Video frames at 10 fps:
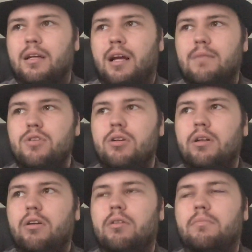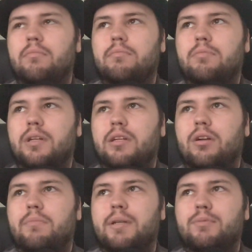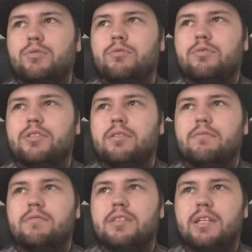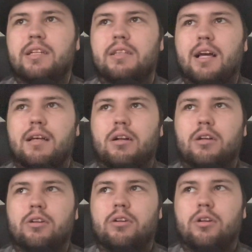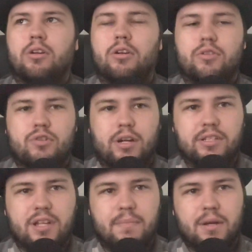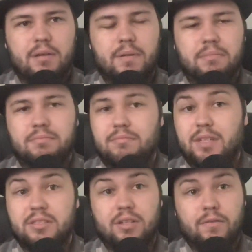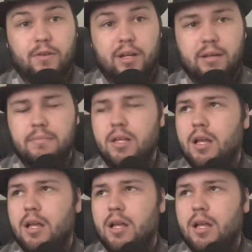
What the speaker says: I'm sure there are plenty of other people who see that Hunter is trying to step up, and that's good for him.